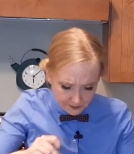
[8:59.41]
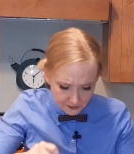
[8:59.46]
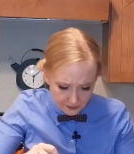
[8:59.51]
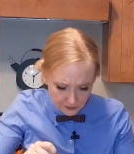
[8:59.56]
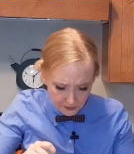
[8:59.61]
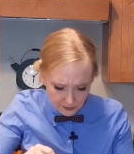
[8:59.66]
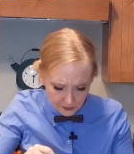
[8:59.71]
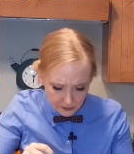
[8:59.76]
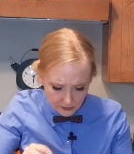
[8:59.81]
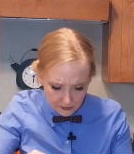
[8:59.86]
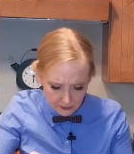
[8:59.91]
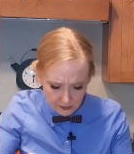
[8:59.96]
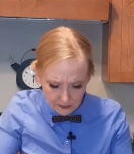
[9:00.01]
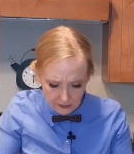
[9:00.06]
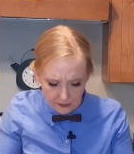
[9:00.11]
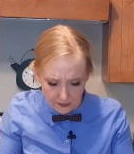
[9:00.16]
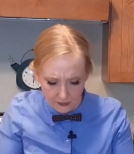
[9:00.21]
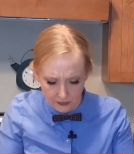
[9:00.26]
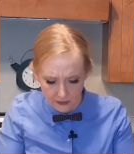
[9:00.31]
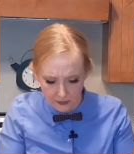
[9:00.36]

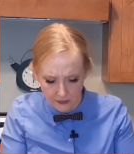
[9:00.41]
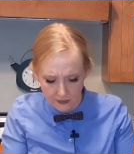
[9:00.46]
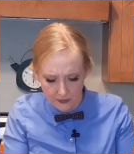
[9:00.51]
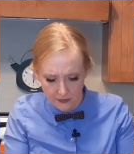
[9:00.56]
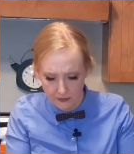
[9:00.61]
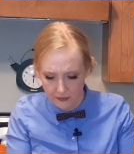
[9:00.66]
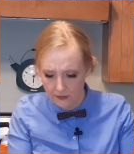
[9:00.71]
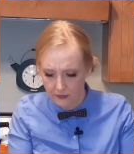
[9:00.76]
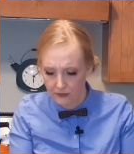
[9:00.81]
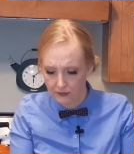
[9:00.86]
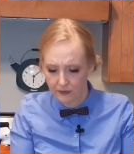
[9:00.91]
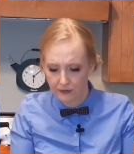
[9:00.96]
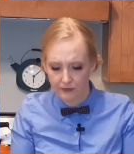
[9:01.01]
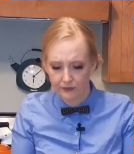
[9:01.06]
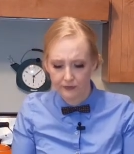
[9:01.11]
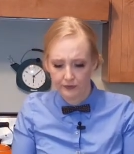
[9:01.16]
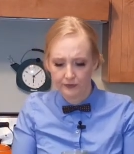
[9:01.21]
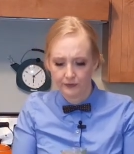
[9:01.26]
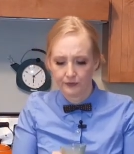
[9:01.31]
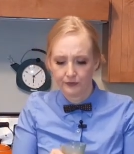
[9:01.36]

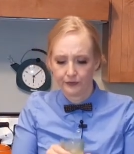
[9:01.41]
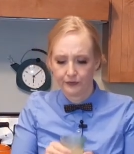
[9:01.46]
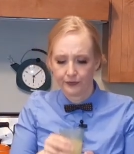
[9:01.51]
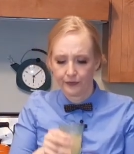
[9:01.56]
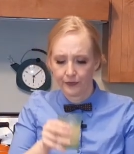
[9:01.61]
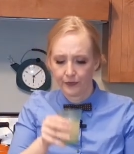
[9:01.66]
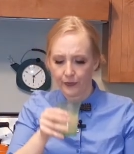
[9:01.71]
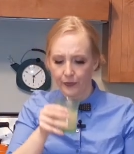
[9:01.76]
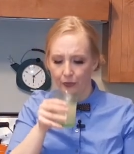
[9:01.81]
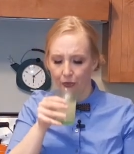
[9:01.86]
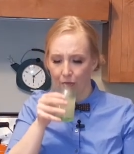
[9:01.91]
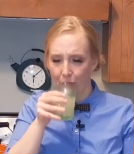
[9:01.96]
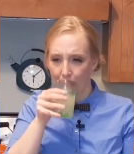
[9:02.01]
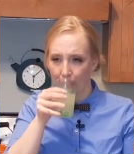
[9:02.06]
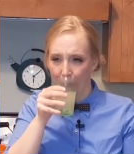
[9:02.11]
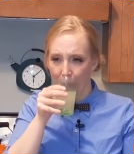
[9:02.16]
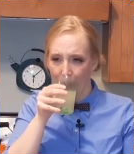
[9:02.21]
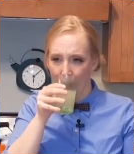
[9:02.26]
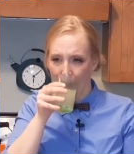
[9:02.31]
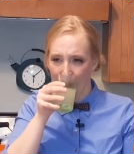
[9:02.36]

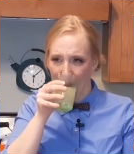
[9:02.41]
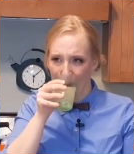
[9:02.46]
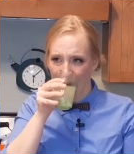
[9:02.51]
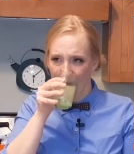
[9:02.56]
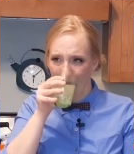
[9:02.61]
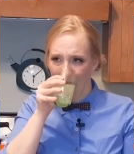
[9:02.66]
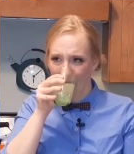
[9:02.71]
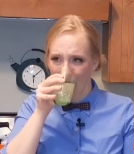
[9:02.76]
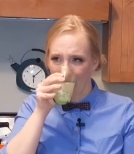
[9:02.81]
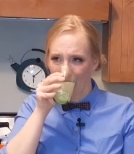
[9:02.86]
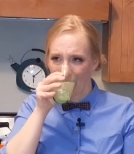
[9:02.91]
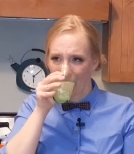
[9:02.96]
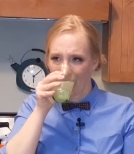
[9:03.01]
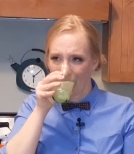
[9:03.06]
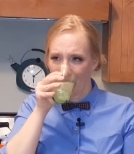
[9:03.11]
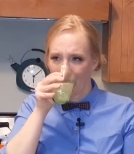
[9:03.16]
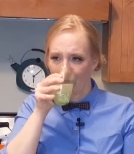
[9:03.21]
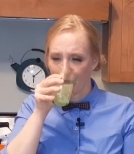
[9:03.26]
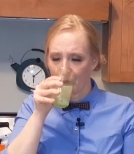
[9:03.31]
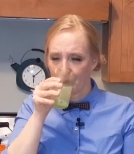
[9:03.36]

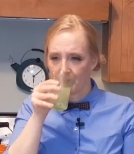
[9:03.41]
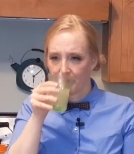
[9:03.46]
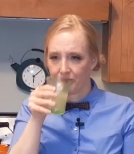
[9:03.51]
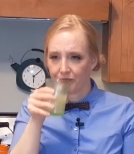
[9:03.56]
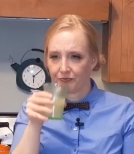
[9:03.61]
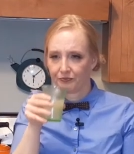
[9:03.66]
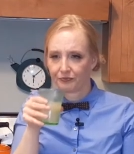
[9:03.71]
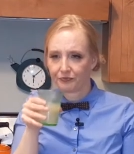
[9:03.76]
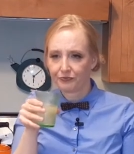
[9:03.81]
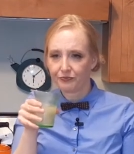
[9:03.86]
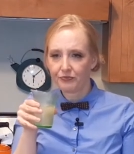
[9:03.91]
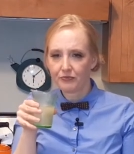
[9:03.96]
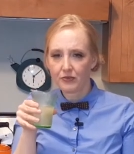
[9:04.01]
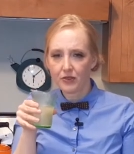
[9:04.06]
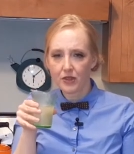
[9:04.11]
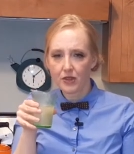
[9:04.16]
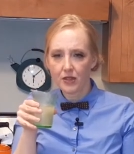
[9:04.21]
(no one is talking)